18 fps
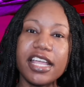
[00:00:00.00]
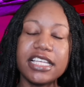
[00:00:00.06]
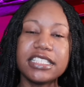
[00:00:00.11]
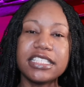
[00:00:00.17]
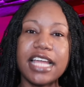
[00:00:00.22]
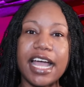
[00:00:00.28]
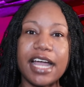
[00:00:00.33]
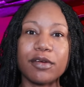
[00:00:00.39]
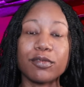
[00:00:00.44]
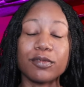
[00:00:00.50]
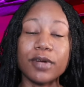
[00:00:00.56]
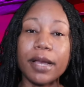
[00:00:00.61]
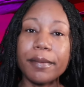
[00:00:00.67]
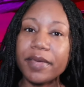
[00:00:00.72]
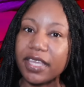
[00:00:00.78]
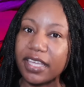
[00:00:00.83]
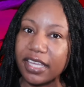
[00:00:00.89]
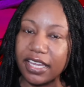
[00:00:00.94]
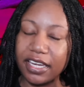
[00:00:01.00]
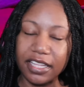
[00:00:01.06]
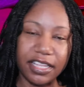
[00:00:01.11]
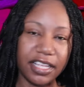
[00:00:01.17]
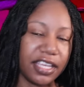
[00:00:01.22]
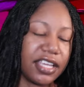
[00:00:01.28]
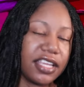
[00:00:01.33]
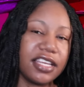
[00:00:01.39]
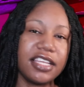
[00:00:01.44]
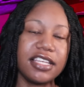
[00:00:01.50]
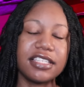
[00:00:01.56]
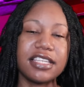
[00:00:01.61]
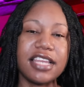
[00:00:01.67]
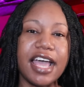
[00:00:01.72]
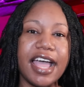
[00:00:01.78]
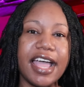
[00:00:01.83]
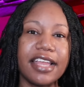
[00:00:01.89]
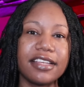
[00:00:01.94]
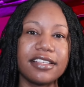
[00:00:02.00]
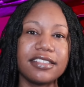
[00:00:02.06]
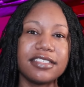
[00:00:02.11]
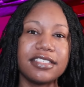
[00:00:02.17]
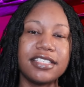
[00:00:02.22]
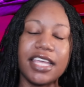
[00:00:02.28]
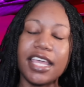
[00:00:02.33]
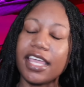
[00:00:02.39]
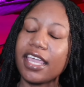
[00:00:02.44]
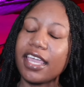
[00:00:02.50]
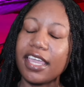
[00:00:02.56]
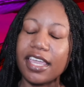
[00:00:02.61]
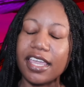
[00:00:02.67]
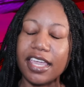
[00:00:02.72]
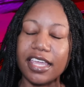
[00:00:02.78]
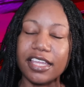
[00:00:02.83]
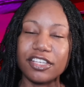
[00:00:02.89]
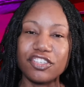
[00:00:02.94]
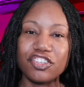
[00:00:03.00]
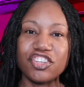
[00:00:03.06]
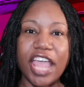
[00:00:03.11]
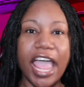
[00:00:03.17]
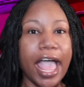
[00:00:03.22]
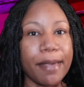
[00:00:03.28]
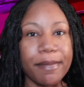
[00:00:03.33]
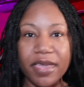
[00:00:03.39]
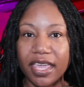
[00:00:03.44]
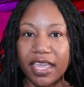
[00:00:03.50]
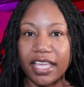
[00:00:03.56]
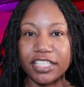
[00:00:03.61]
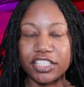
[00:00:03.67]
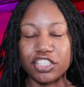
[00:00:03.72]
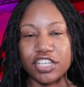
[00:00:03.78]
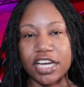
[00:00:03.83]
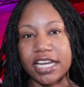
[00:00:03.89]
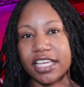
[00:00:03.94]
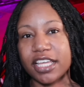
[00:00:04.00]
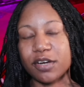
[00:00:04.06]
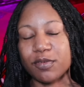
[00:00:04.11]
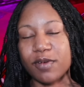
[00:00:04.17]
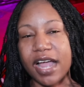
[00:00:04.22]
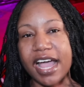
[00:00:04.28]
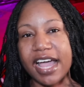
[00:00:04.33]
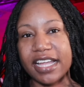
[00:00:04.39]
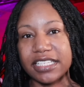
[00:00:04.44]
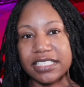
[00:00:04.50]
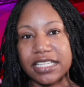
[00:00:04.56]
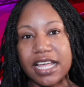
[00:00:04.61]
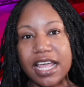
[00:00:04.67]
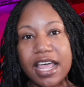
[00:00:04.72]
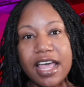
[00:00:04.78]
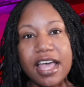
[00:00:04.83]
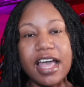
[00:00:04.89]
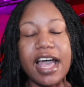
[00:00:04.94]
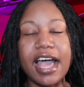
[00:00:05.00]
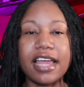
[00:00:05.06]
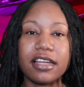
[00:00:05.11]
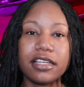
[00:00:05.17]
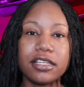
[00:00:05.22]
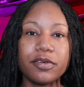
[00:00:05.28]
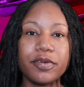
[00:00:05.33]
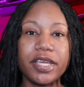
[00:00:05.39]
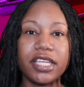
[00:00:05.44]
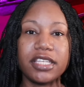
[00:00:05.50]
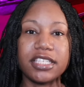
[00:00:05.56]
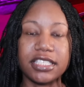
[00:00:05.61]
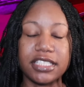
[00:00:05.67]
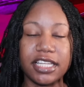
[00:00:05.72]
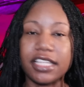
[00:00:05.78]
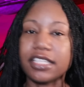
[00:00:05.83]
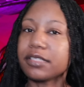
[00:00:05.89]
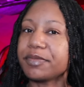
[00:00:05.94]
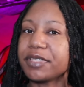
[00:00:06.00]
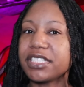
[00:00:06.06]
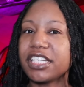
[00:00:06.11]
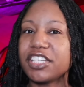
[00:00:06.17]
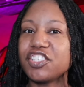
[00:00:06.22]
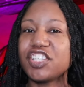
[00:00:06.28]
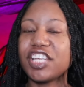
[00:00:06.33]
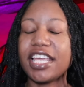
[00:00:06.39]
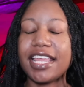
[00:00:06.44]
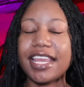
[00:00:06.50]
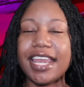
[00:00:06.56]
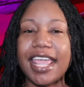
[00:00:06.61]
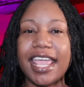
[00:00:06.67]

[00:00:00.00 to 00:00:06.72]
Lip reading: He's not rubbing anything in. He's not digging and jabbing to try to get a rise out of Louis just to get some attention.